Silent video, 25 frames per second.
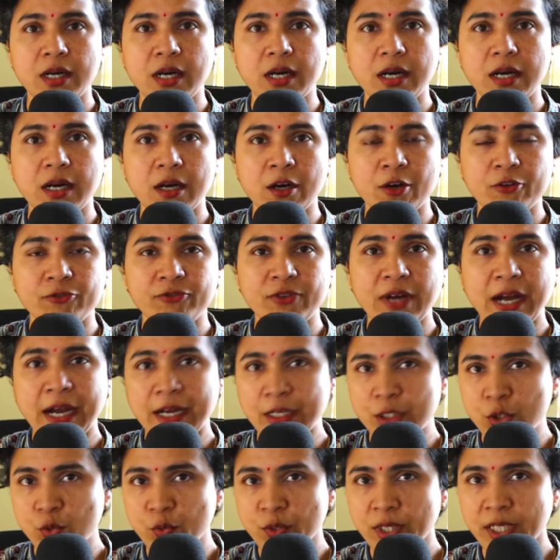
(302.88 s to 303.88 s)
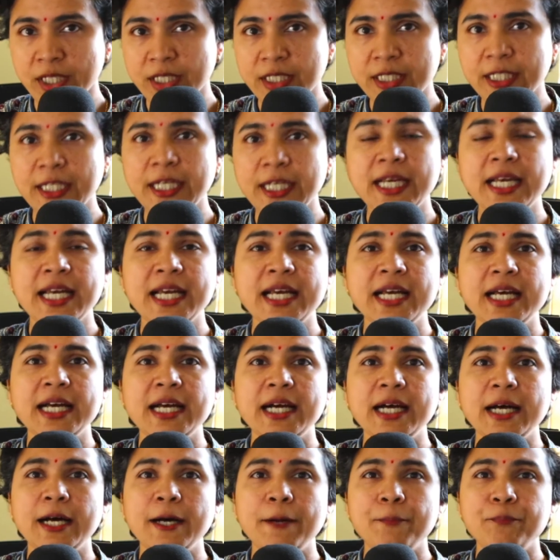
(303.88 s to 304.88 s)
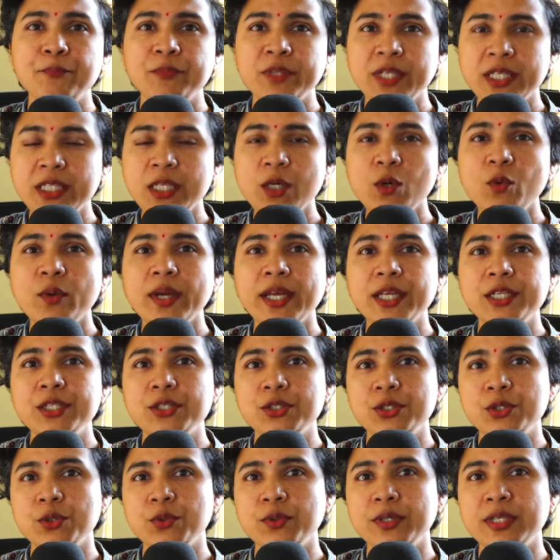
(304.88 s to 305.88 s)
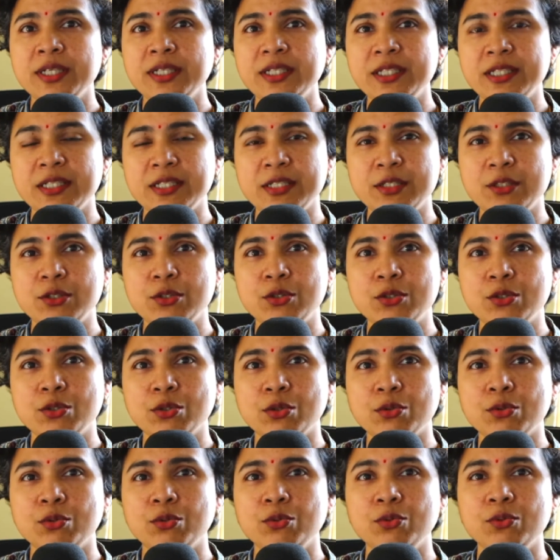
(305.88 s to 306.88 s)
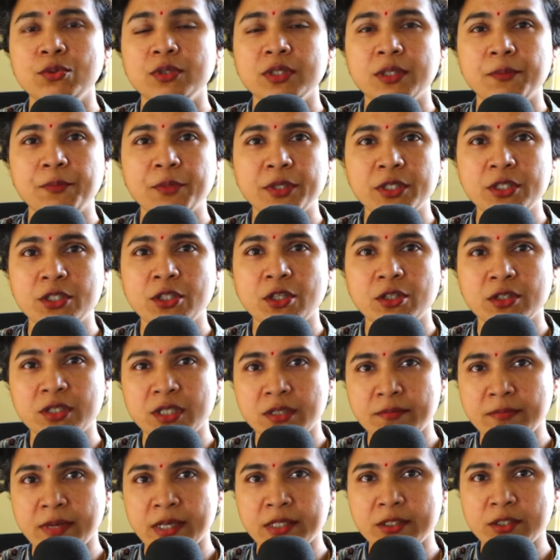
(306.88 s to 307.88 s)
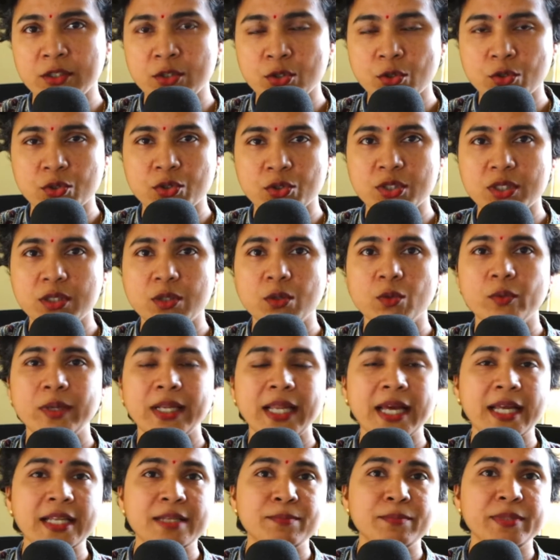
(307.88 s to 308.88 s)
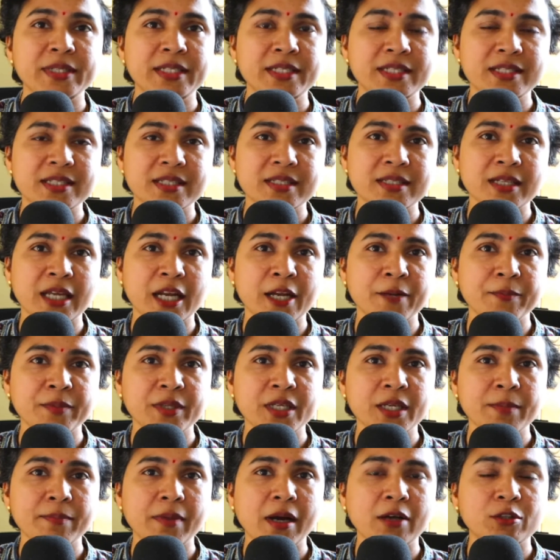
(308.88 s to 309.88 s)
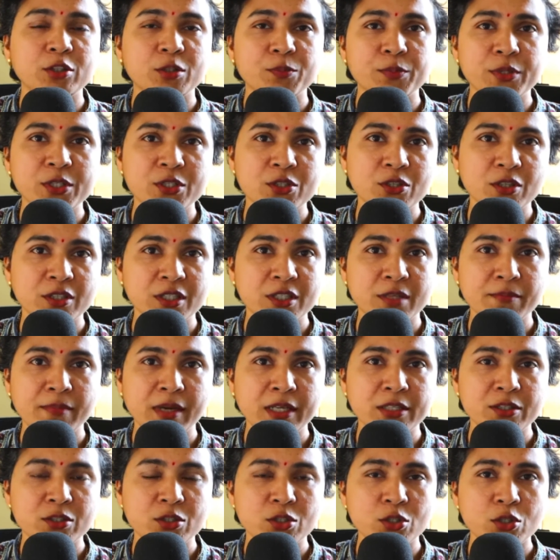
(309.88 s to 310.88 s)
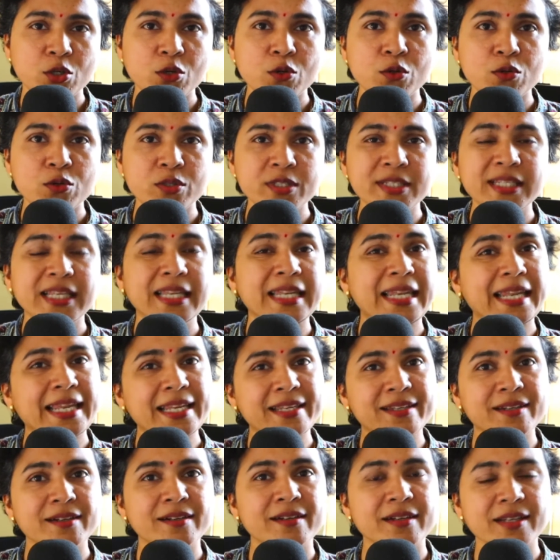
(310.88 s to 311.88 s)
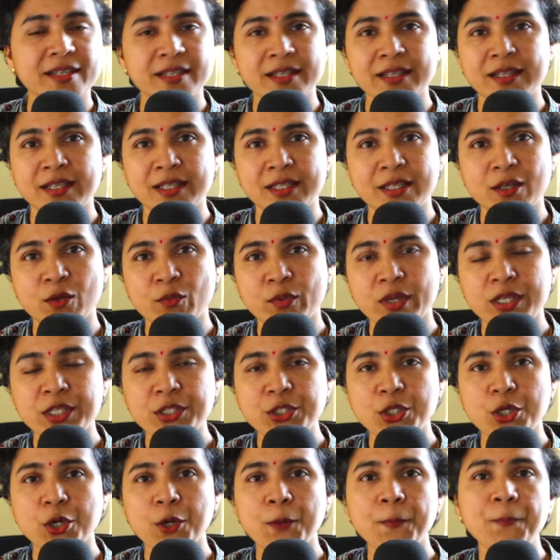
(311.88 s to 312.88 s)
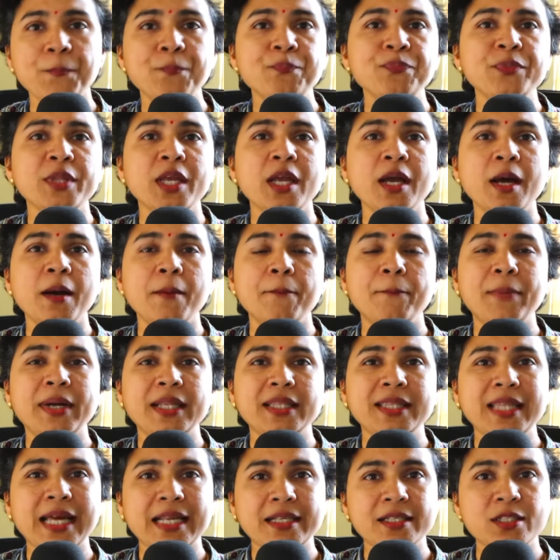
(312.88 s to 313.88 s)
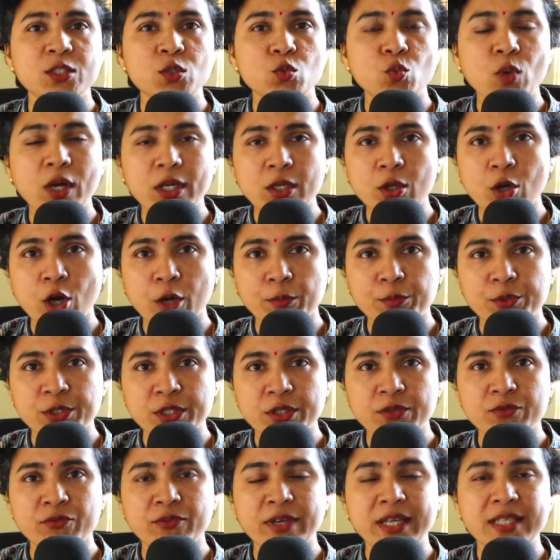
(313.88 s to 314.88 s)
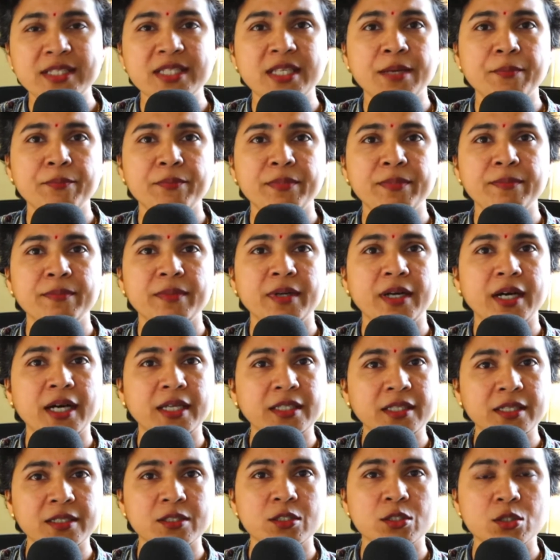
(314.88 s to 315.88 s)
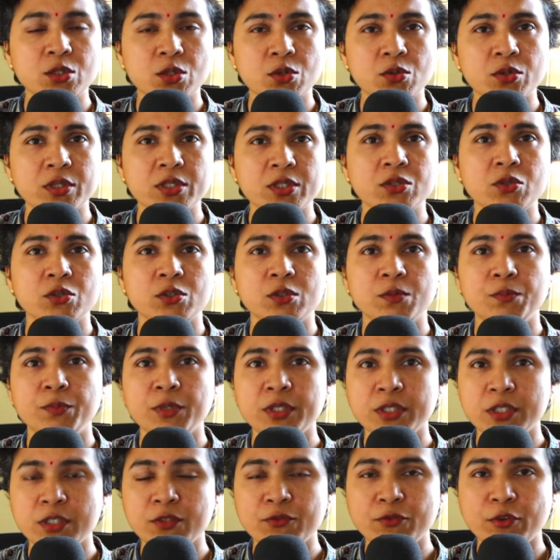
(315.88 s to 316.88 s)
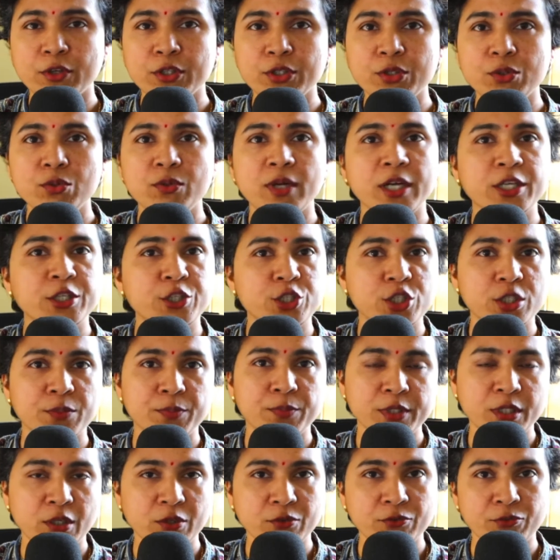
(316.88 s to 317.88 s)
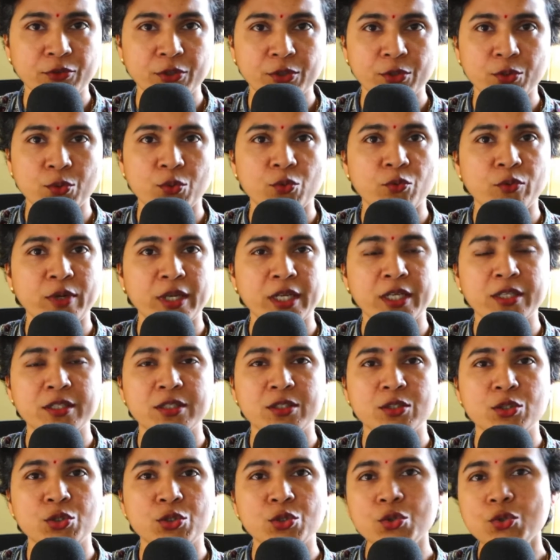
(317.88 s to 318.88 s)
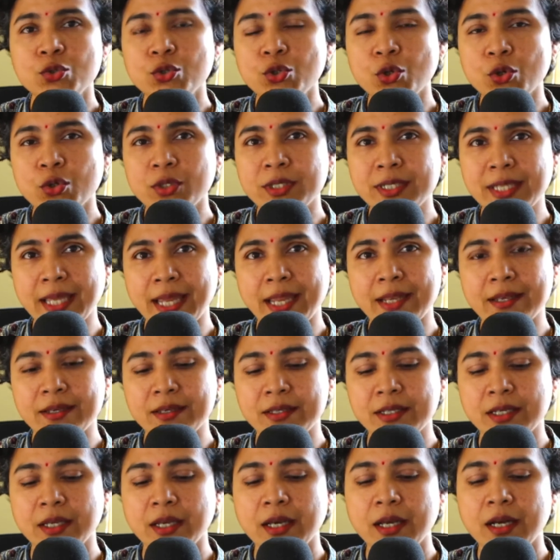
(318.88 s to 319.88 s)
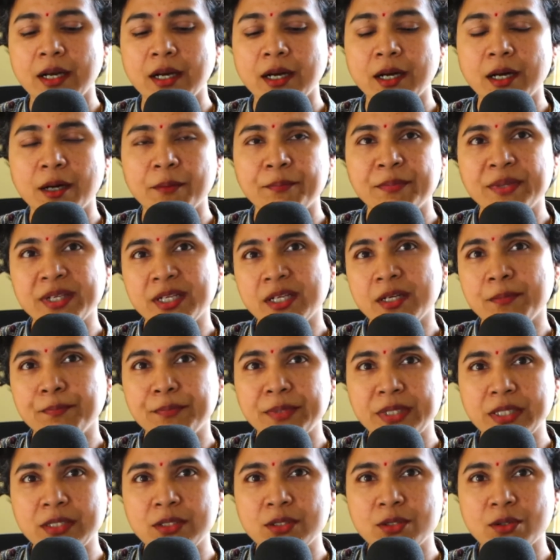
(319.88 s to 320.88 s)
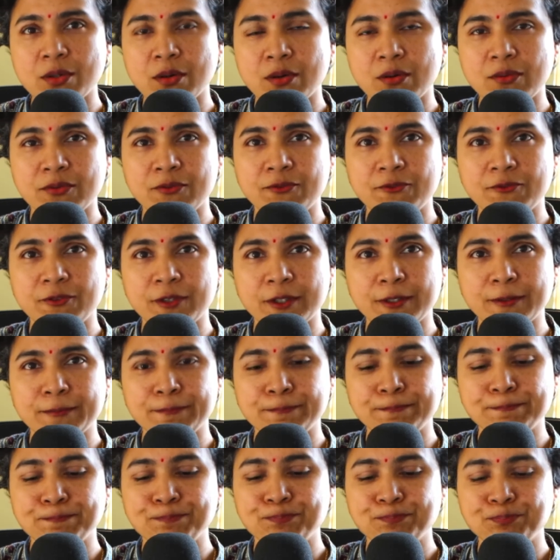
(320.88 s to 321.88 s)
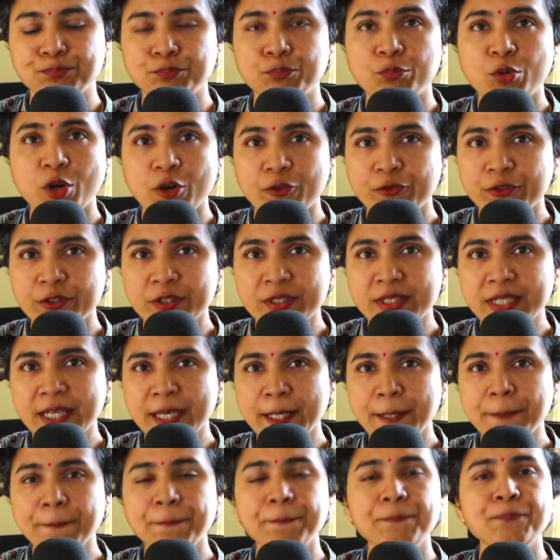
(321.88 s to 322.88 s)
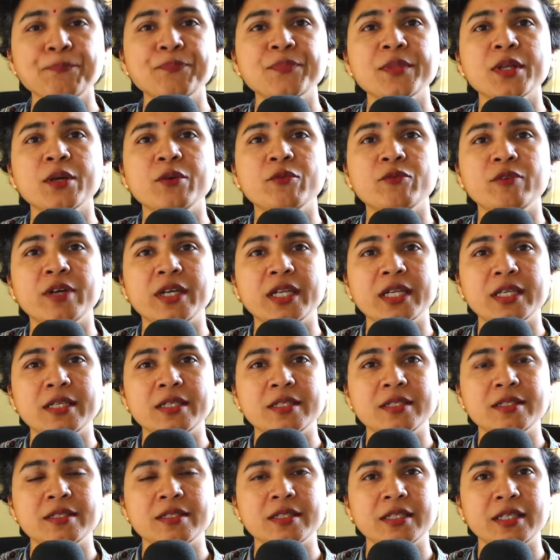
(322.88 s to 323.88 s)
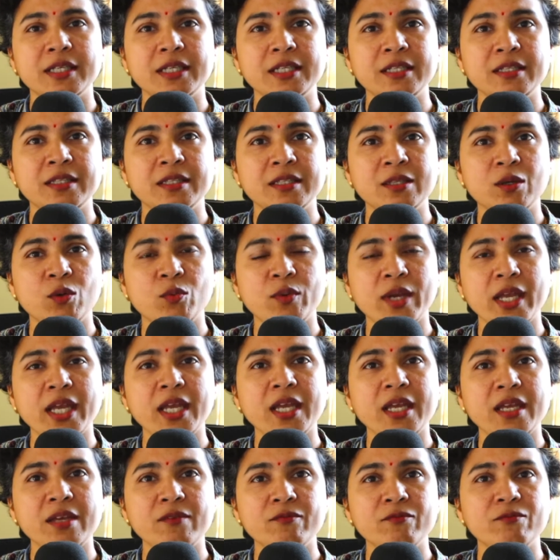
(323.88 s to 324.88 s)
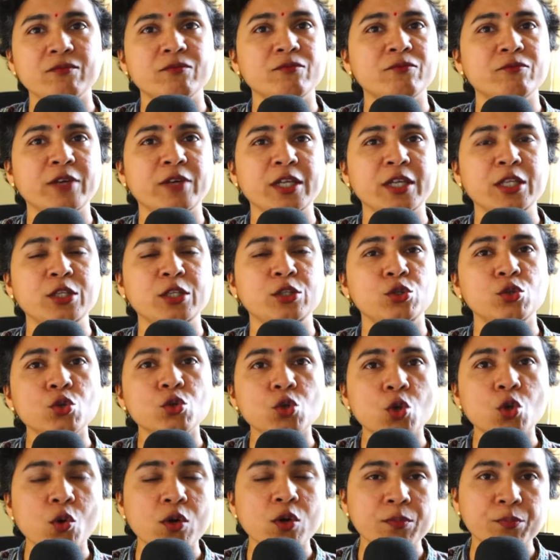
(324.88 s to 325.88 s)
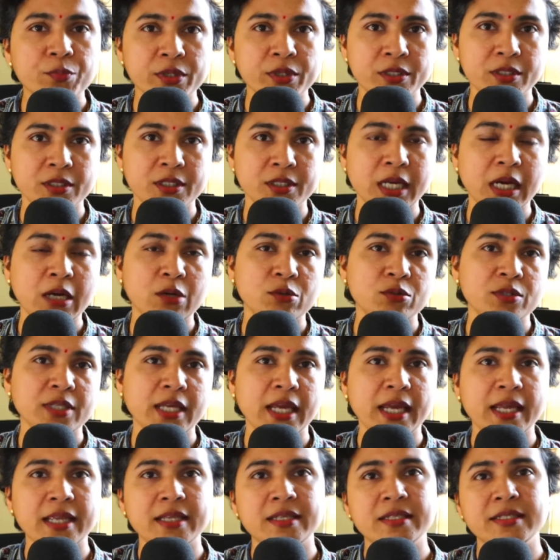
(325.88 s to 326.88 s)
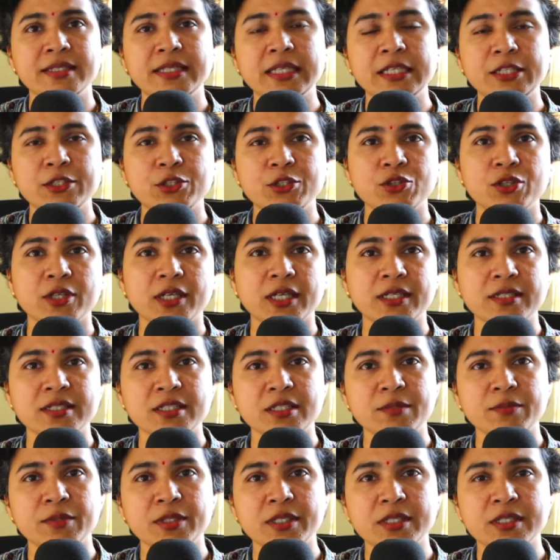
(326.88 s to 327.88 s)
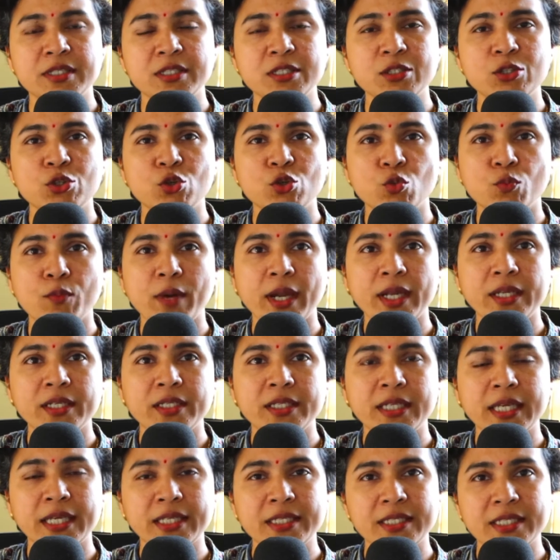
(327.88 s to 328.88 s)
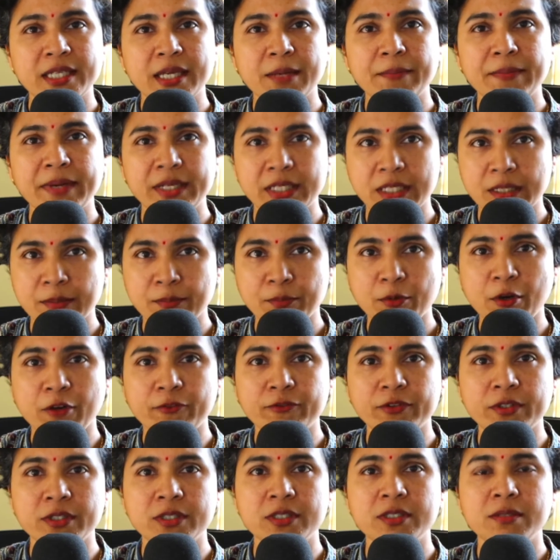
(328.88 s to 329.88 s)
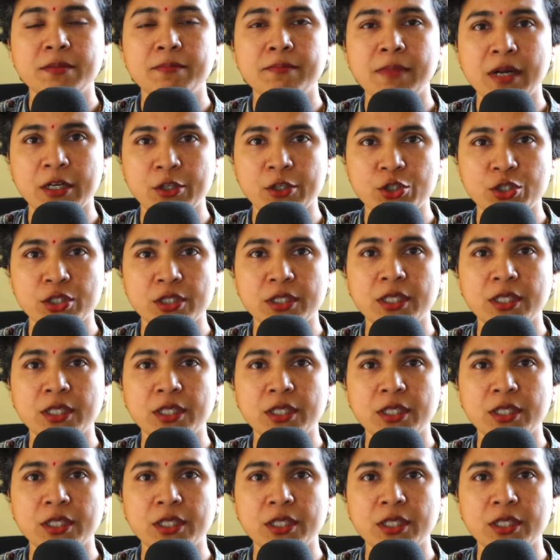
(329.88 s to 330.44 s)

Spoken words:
of artwork. Another way to do it is through the print-on-demand stores. Well, I'll be describing about the print-on-demand stores later in another video, but that is one option where some other store is going to print it for you and ship it out for you, whereas you don't get a bigger piece of profit there. Whereas in the way when you go and print it out and sell it to your customers, you might get a better profit margin.